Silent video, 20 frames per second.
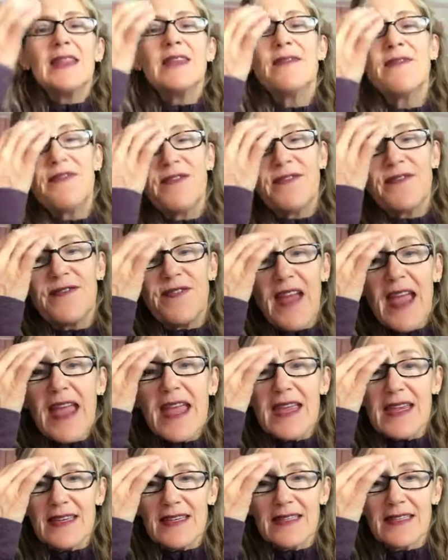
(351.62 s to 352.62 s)
in the
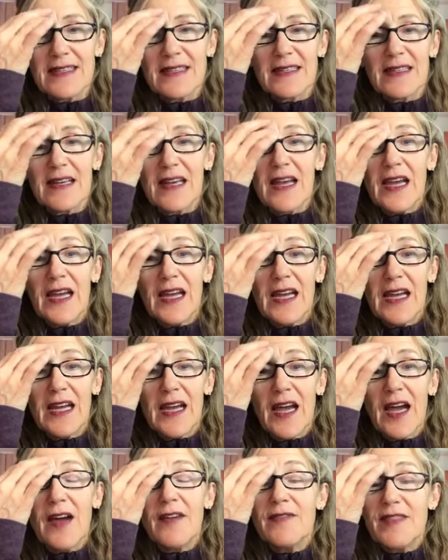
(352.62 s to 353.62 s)
face
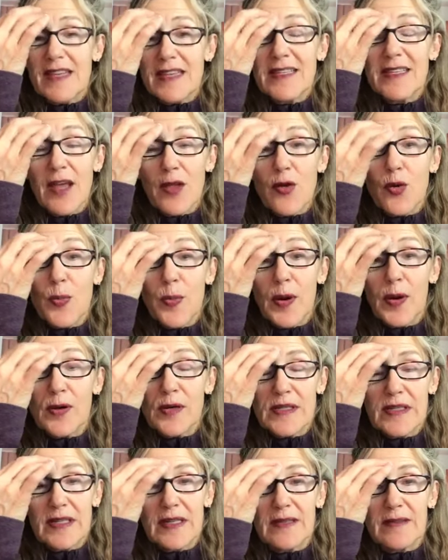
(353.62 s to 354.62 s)
of this other
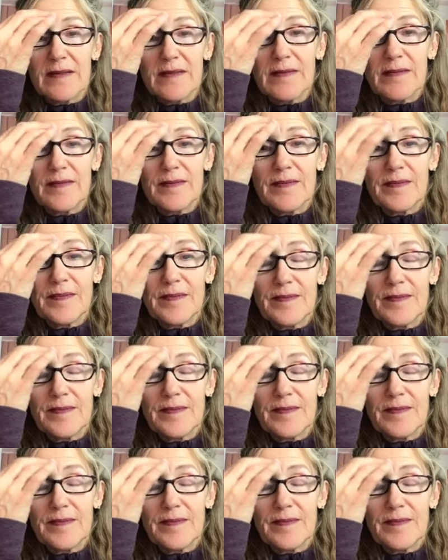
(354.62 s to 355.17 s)
person.